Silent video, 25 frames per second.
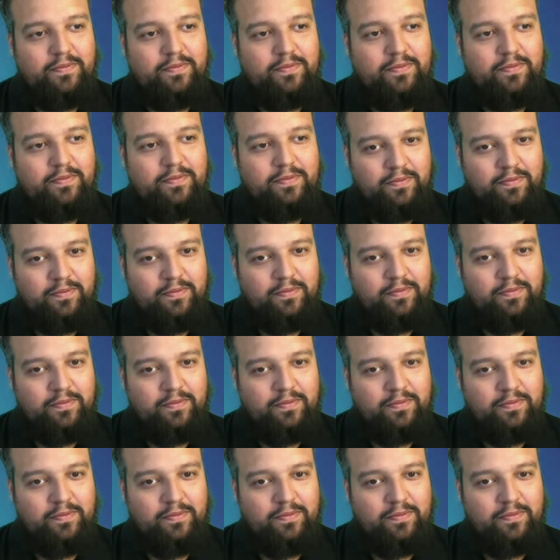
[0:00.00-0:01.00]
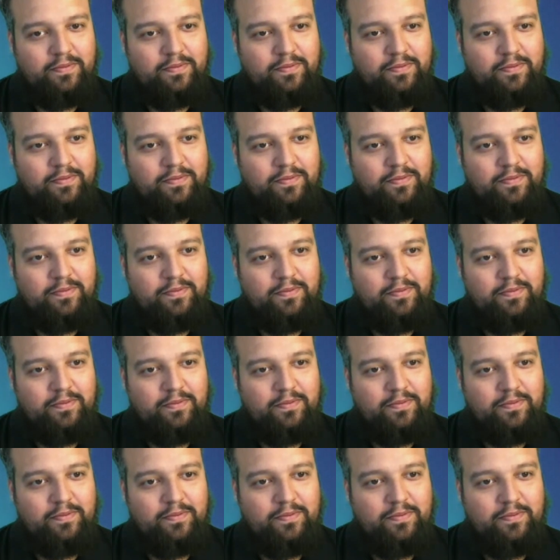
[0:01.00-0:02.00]

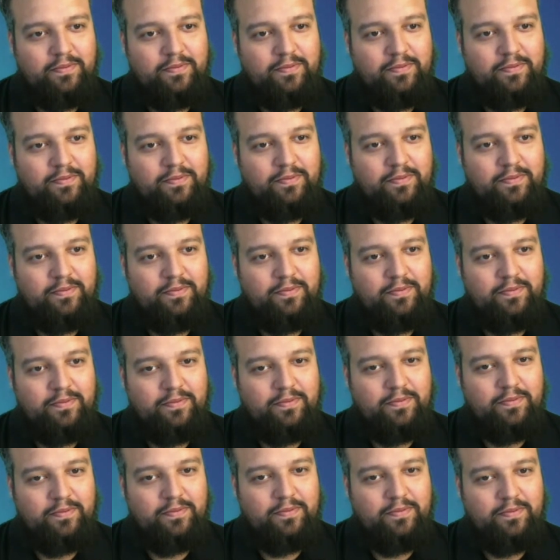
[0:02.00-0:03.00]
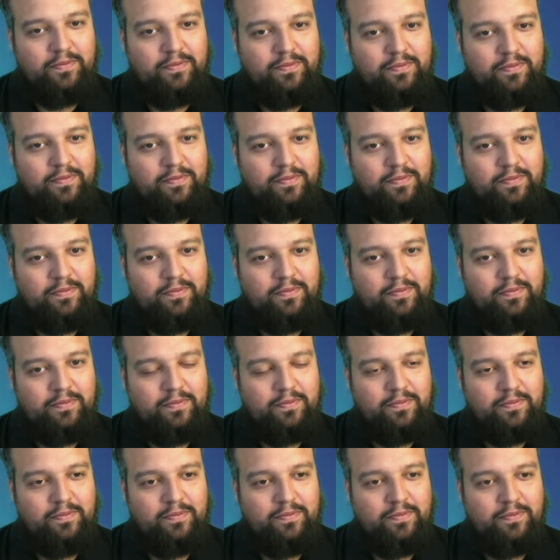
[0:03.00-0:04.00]

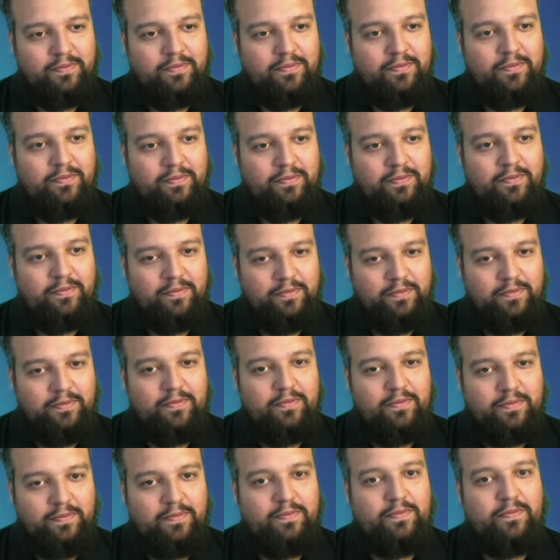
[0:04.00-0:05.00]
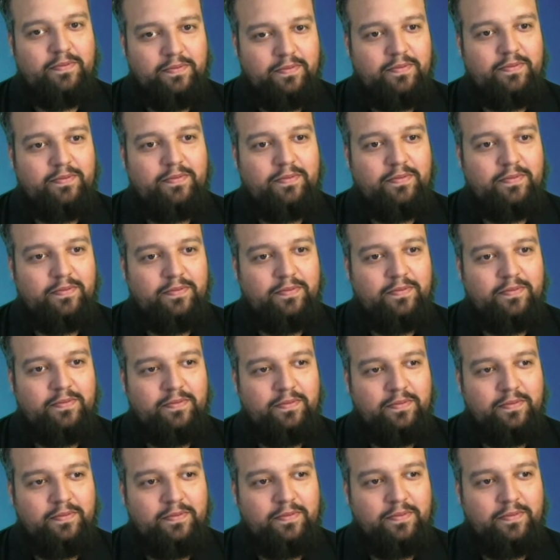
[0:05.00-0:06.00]

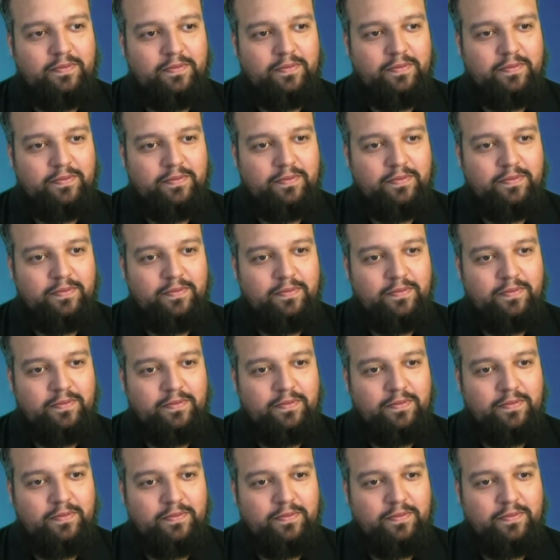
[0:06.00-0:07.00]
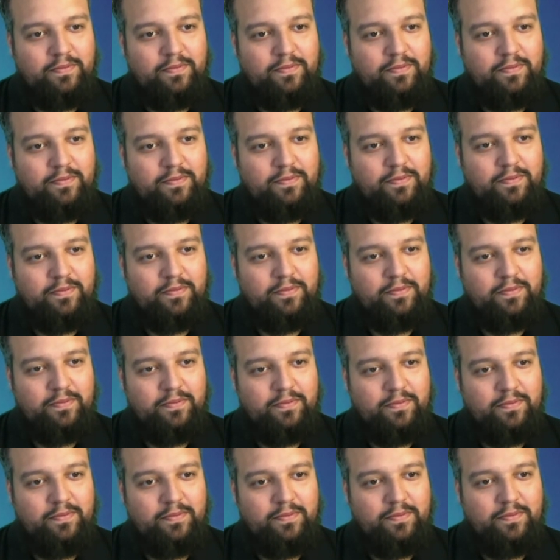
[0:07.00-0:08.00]
(silent)